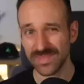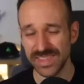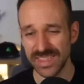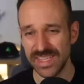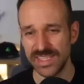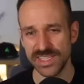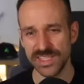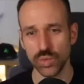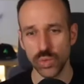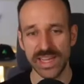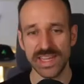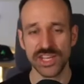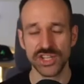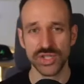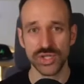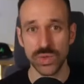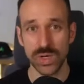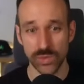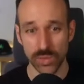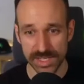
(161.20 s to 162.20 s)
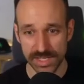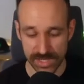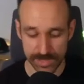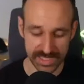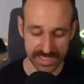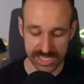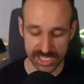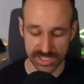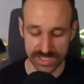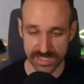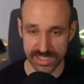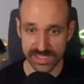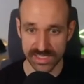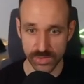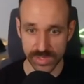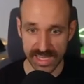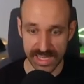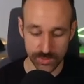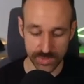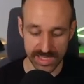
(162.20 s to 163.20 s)
the easiest way to run your application is
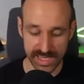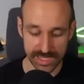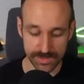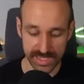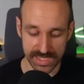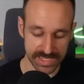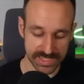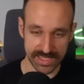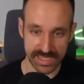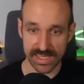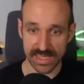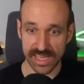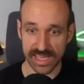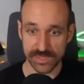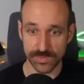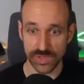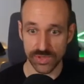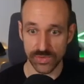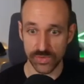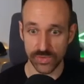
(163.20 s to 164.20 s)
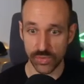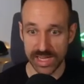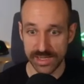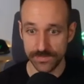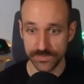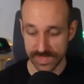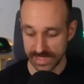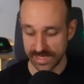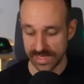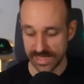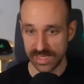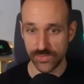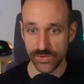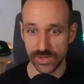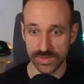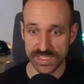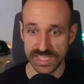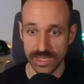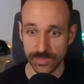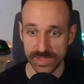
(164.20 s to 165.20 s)
going ahead with npx expo run, and then
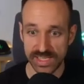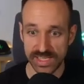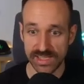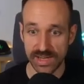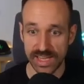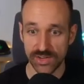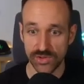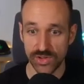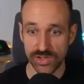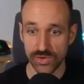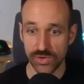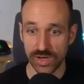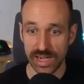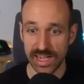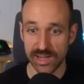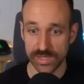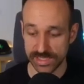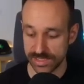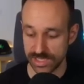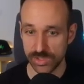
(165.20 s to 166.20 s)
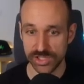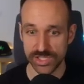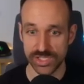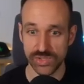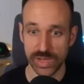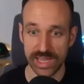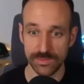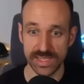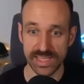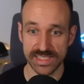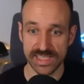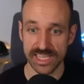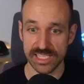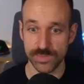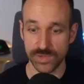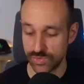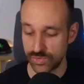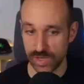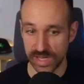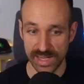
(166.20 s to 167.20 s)
follow this up with either Android or iOS. So I will just do npx
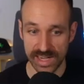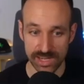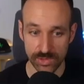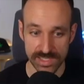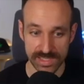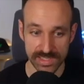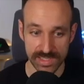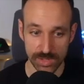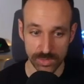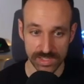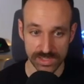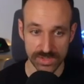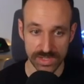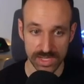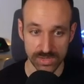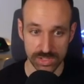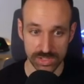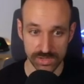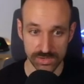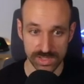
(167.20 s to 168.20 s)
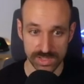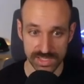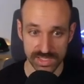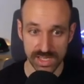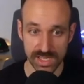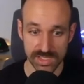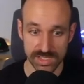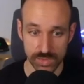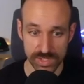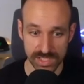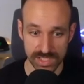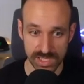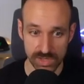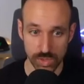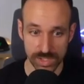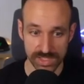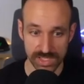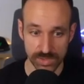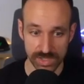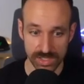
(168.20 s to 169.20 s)
expo run iOS. I will also now close this so we see
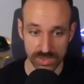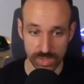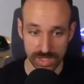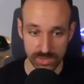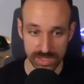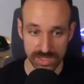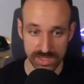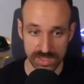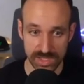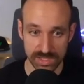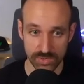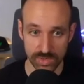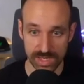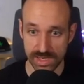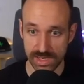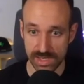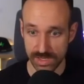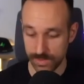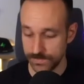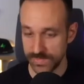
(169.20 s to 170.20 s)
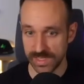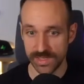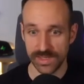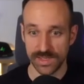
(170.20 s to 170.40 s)
what's going on. We don't need this right now.